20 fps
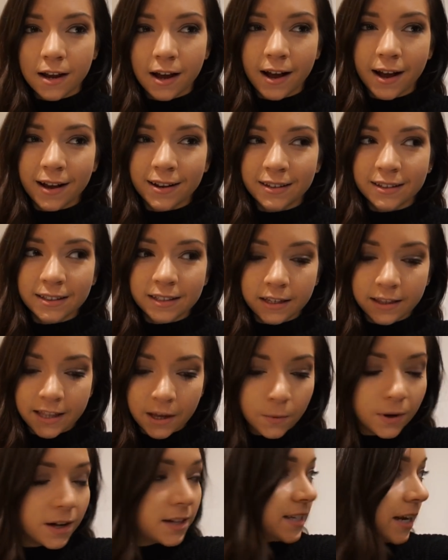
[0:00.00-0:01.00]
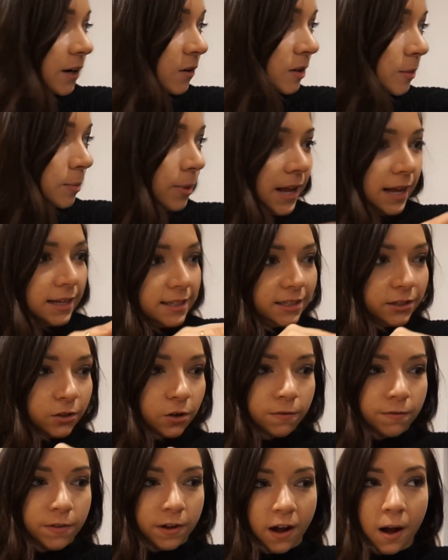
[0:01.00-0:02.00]
And then we're gonna take all the
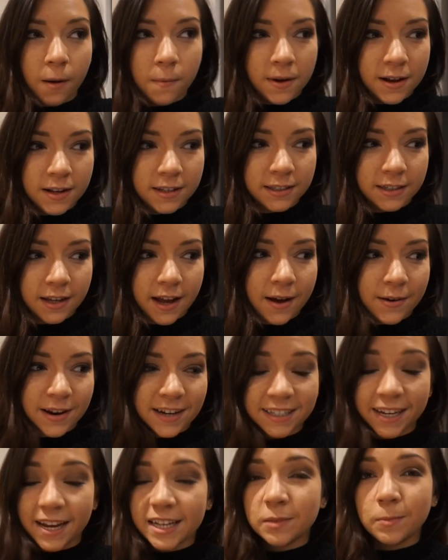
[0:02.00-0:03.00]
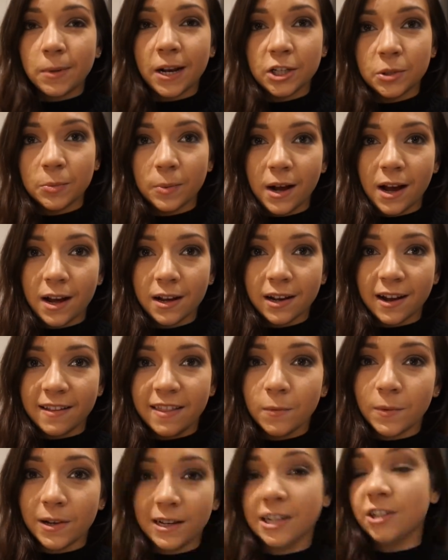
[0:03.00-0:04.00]
plastic off the cupboards. I used to get a splash back,
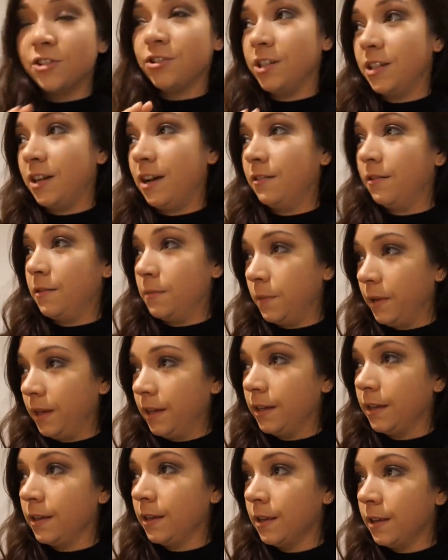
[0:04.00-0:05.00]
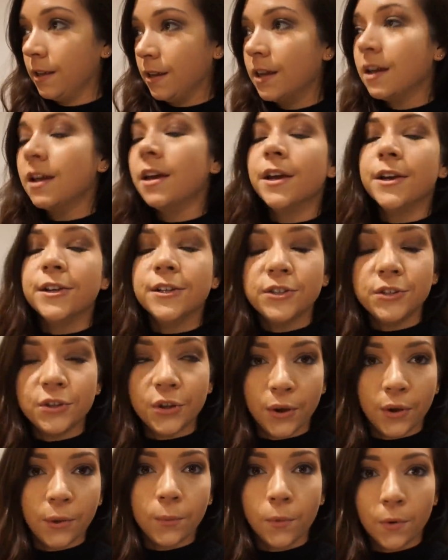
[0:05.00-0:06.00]
and then we're literally done, aren't we? Mm.
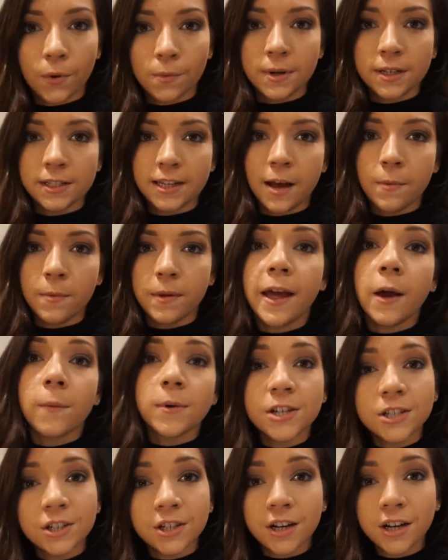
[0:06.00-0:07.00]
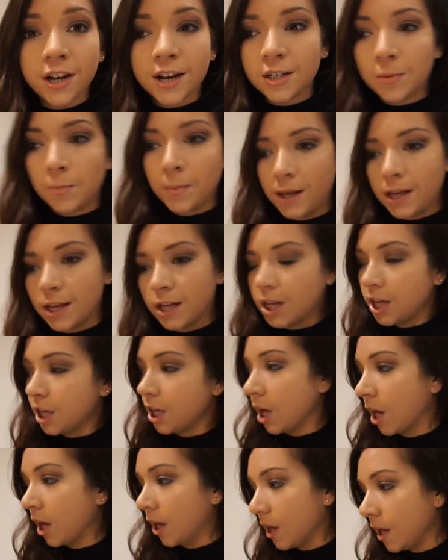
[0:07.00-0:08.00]
So we're almost there. But yeah, we're just gonna go to B and
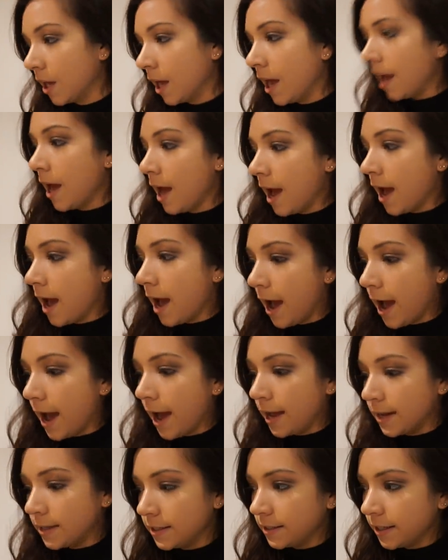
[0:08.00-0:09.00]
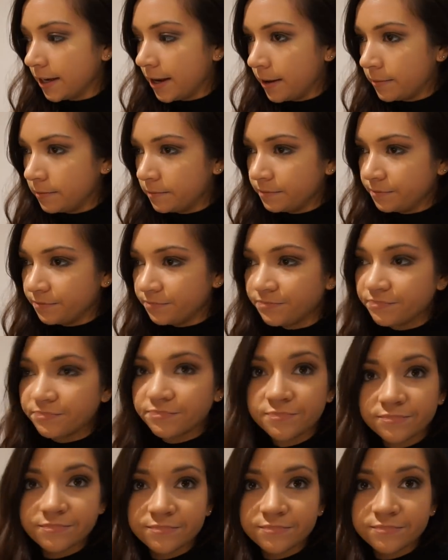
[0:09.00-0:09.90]
Q, and um,